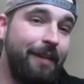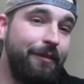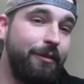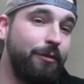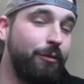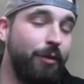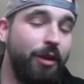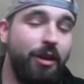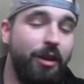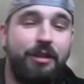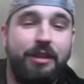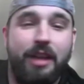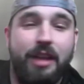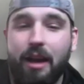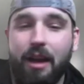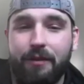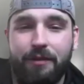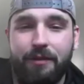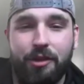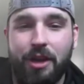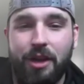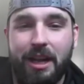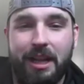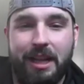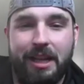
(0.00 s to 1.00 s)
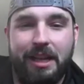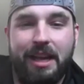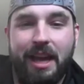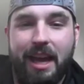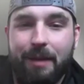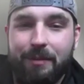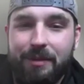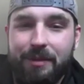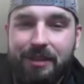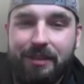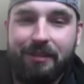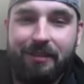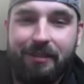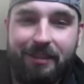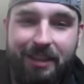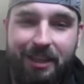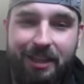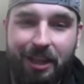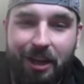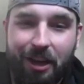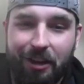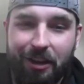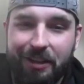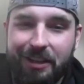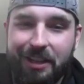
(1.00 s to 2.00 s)
real tough training camps. You
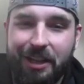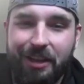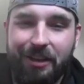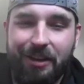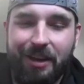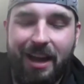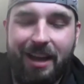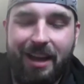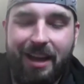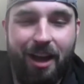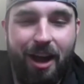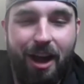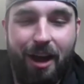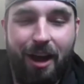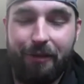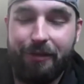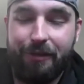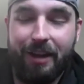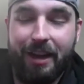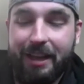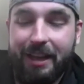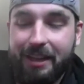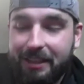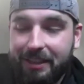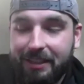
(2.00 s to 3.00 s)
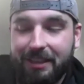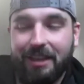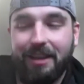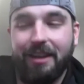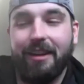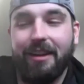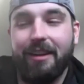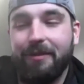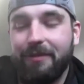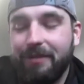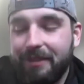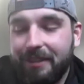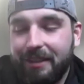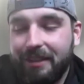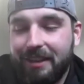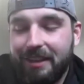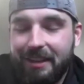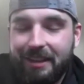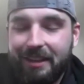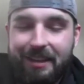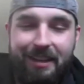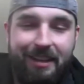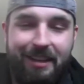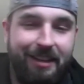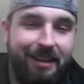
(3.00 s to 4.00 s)
know, you had off ice, you're
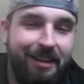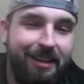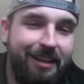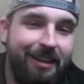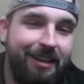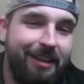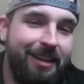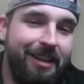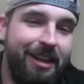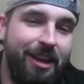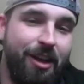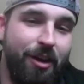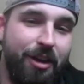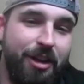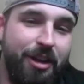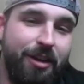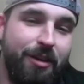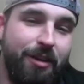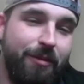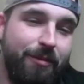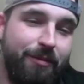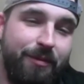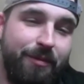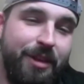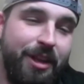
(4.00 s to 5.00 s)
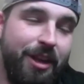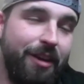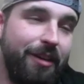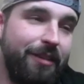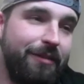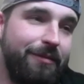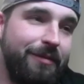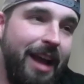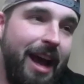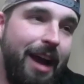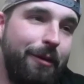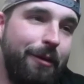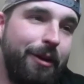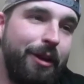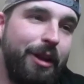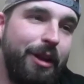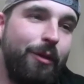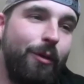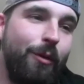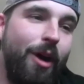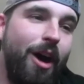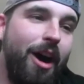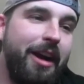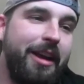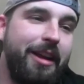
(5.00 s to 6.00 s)
not really
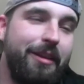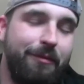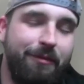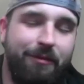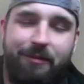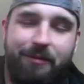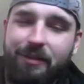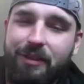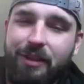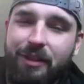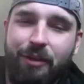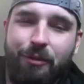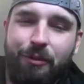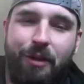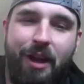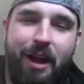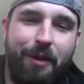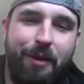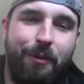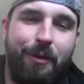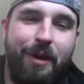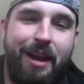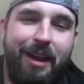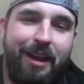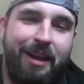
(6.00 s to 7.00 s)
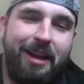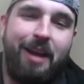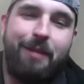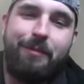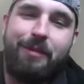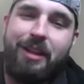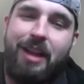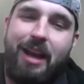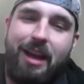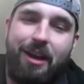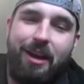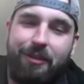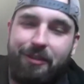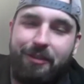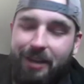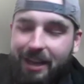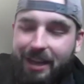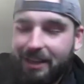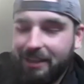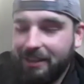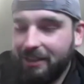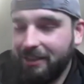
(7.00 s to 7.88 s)
walking the right way coming out, right?